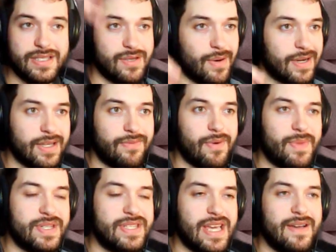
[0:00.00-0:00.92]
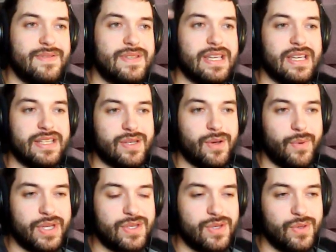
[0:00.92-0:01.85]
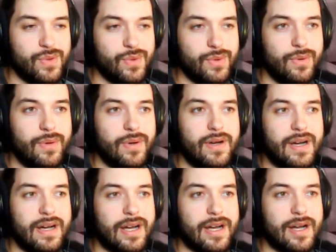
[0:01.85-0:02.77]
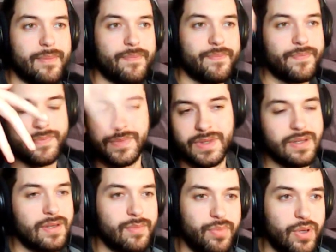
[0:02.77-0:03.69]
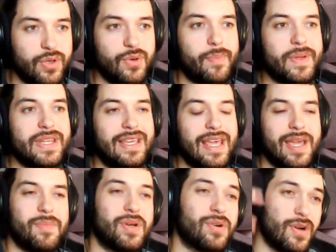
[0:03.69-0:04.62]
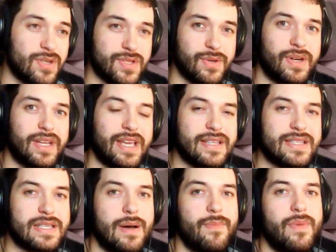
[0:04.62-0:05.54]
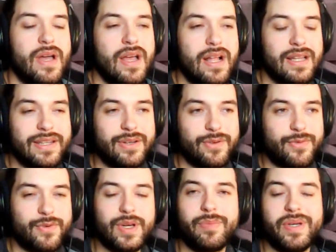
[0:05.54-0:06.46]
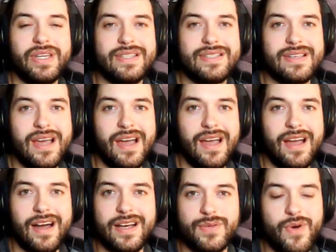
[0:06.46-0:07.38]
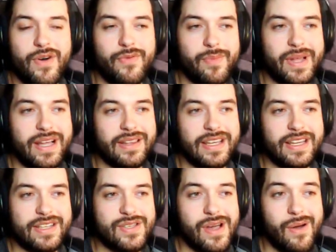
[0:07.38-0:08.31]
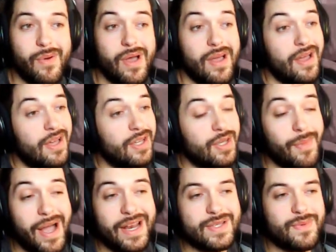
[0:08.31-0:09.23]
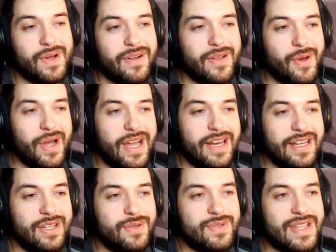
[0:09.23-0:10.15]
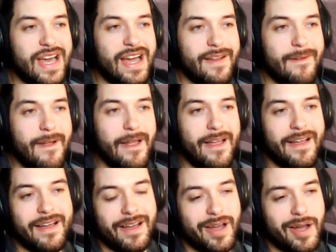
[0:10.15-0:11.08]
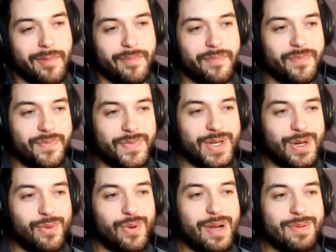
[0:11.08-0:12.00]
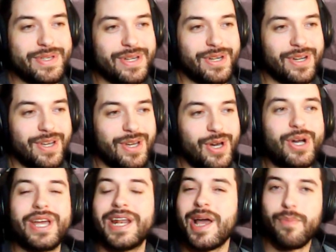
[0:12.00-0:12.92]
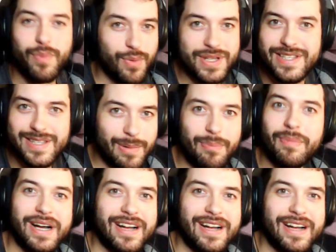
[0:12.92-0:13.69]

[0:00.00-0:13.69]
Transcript: directly from the devs. It's going to pull you up in the game, and you're also going to get some little freebies as well from that link. So you might as well go ahead and use that. We're able to hook it up with some